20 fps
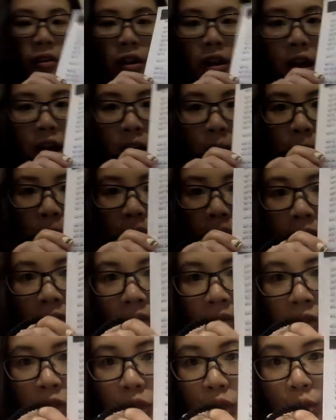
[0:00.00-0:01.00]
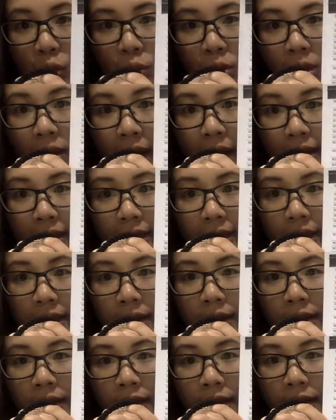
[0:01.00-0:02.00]
copy of the school
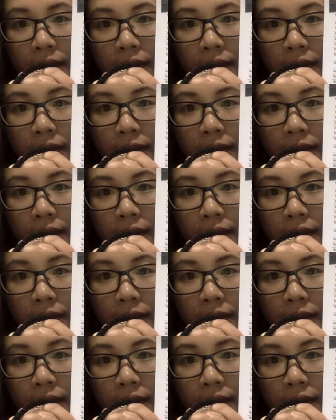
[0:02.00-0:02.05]
calendar.